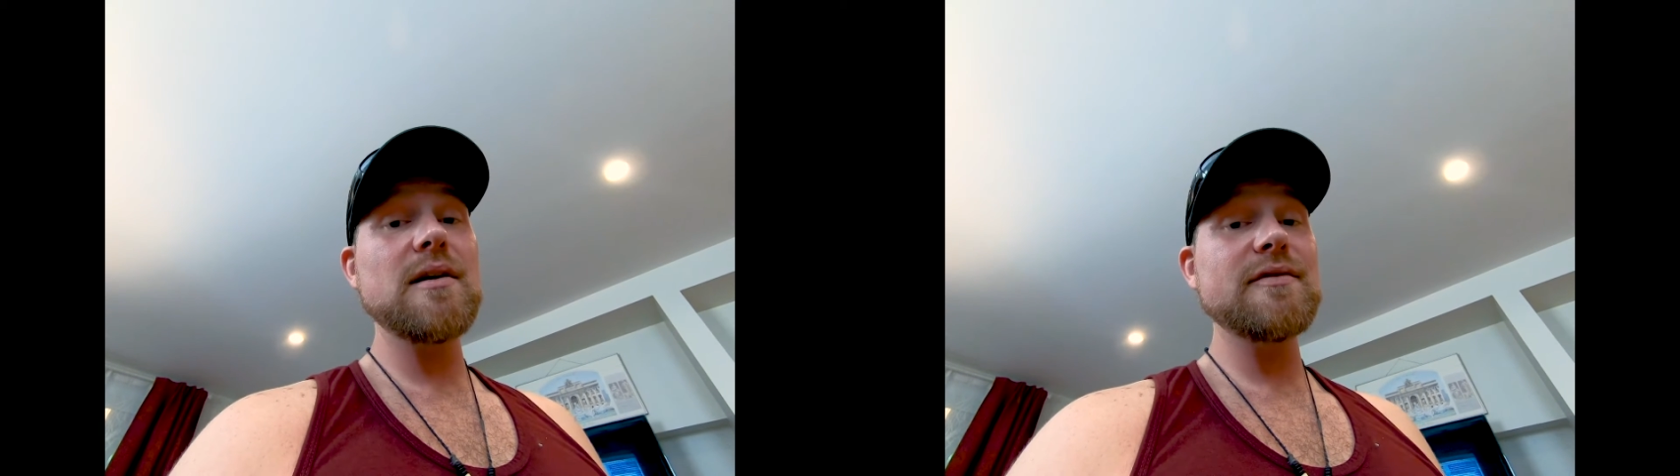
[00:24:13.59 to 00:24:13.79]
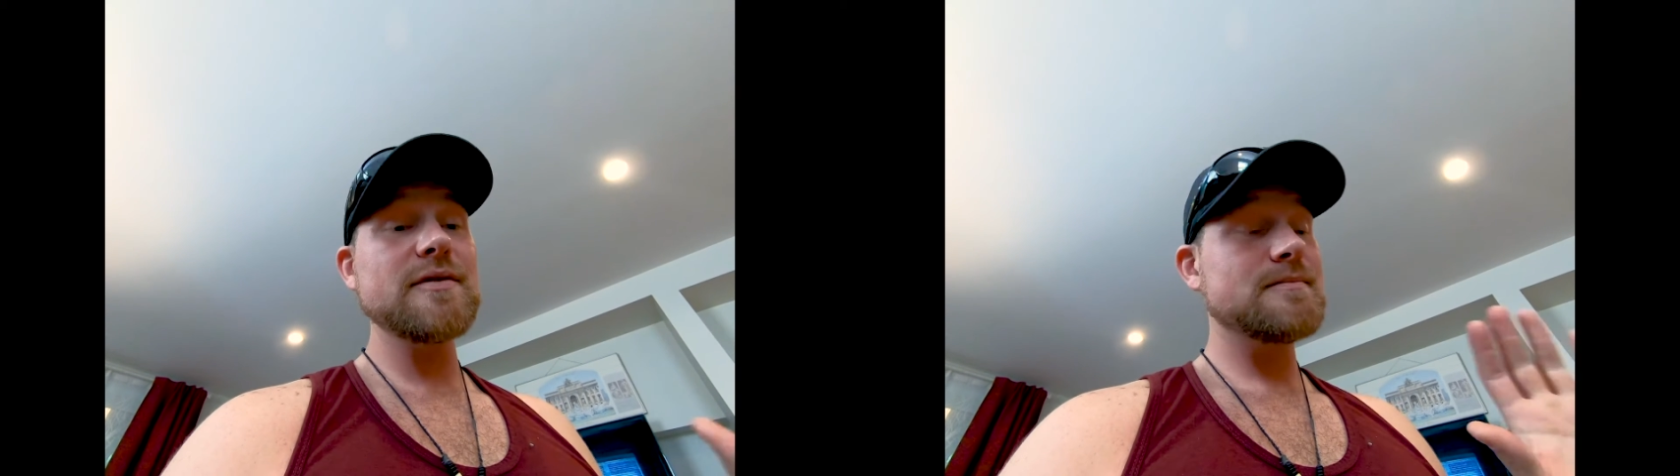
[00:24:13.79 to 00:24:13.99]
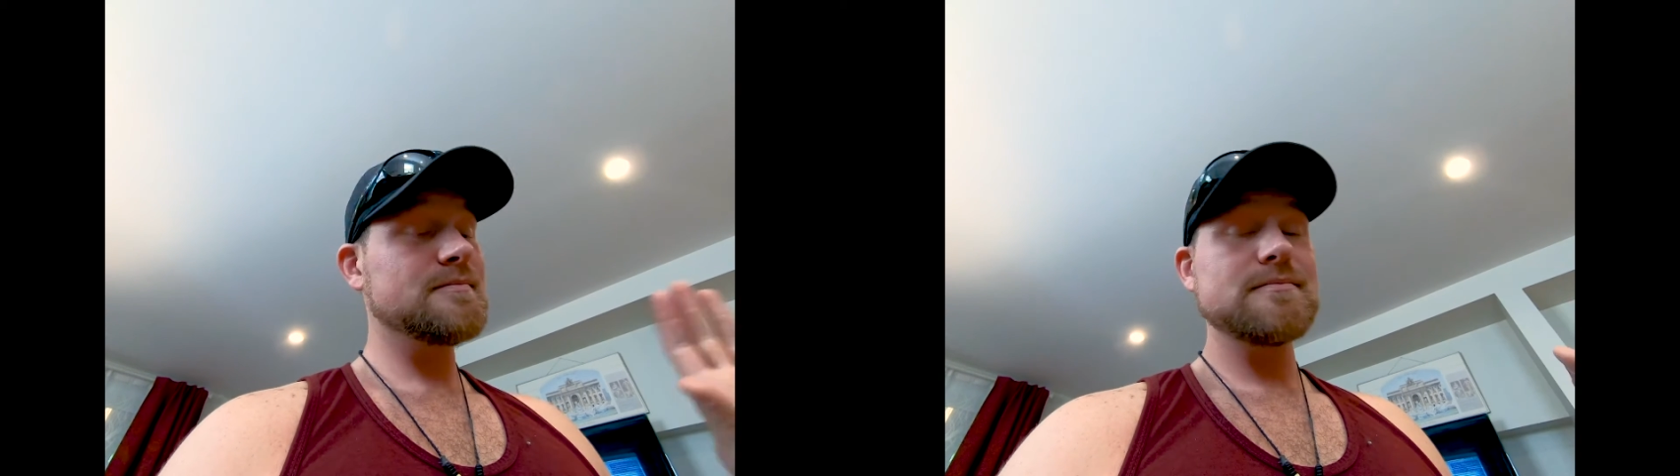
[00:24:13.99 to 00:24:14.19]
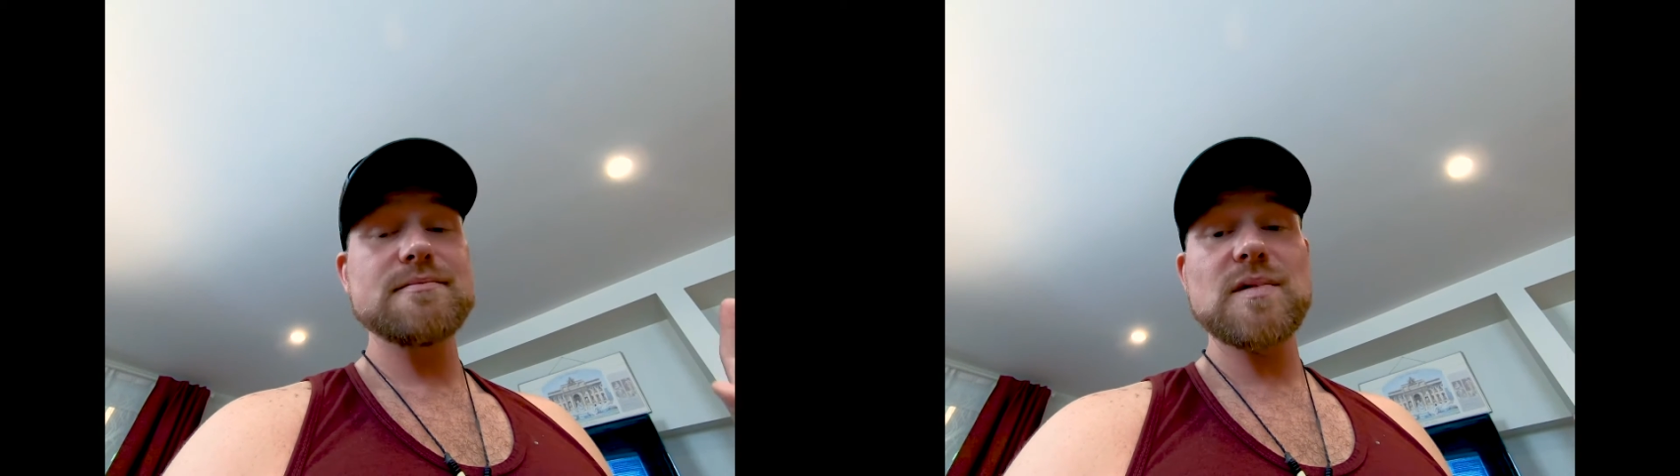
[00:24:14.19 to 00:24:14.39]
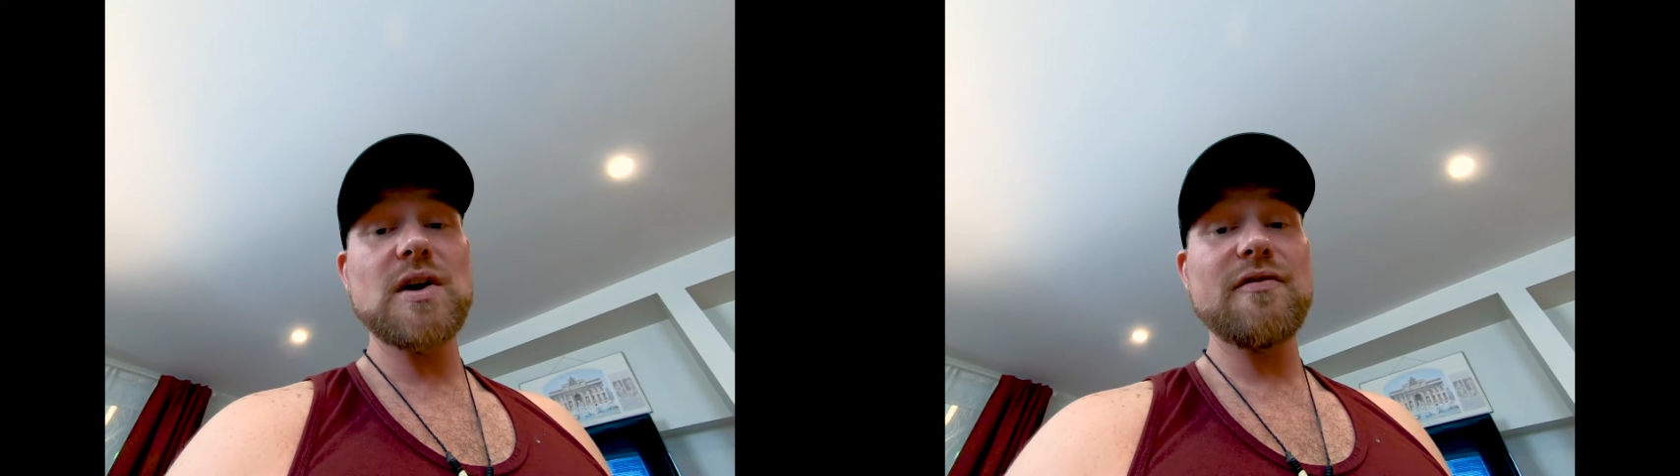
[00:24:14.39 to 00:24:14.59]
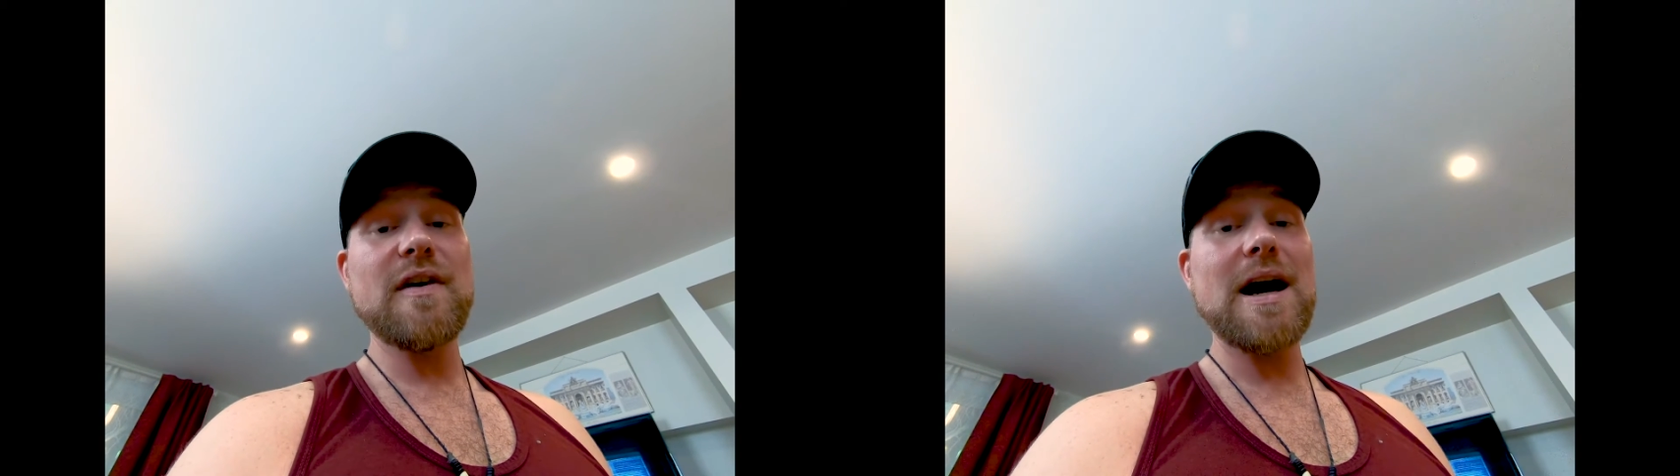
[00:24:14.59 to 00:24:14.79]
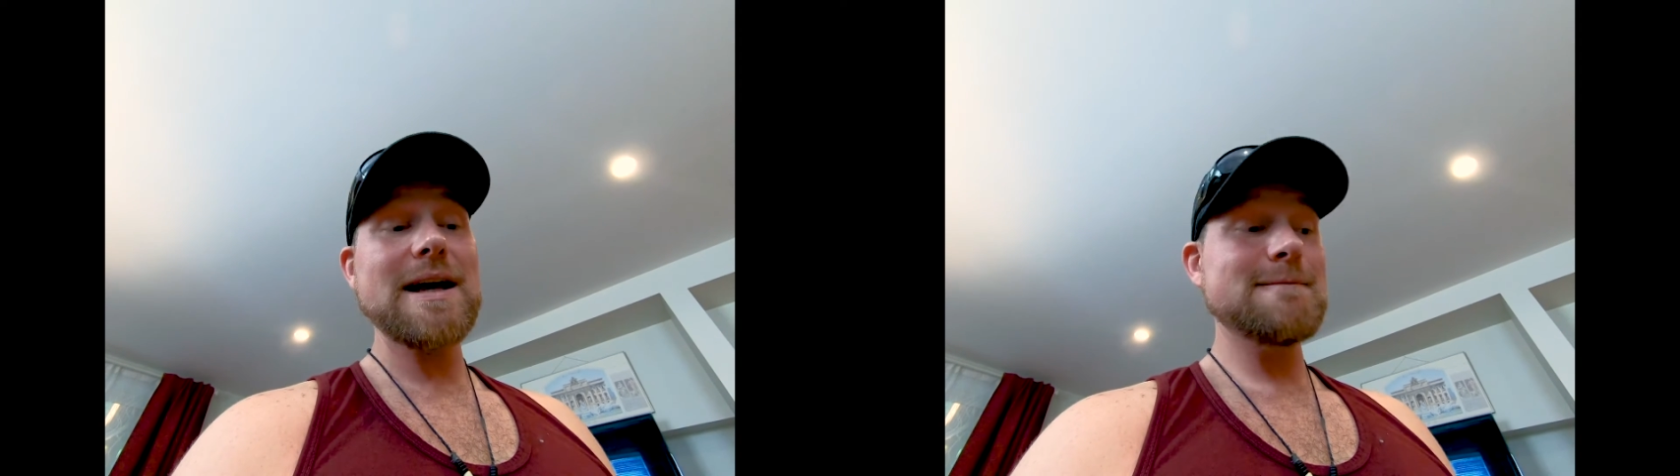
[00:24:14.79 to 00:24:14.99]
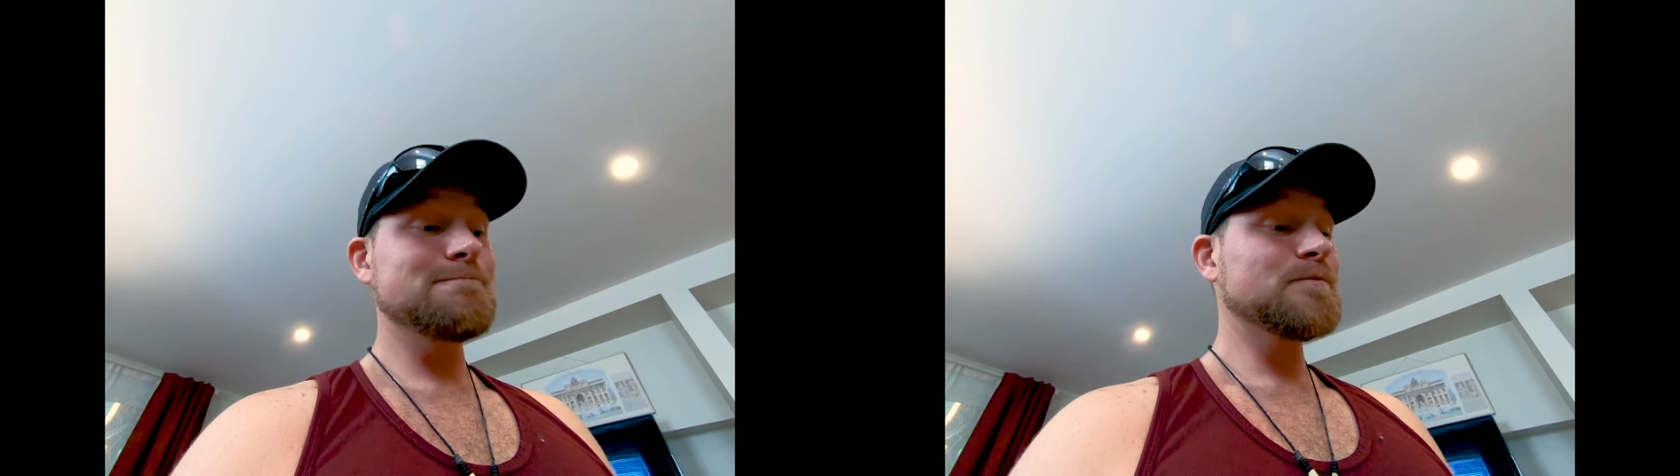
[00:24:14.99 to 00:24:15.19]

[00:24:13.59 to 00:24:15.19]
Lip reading: of. You're fine.